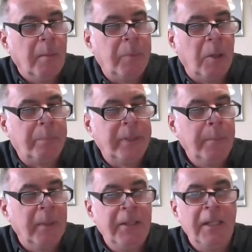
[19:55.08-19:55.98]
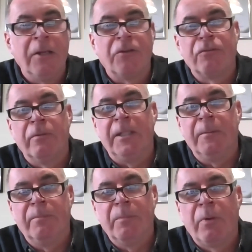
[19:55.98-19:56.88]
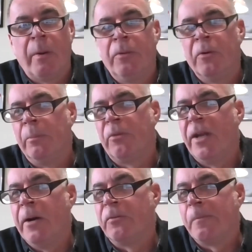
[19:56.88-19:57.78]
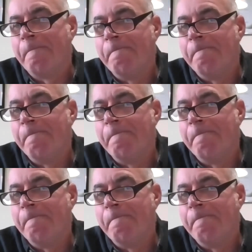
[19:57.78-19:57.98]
But people in the industry probably thought to themselves,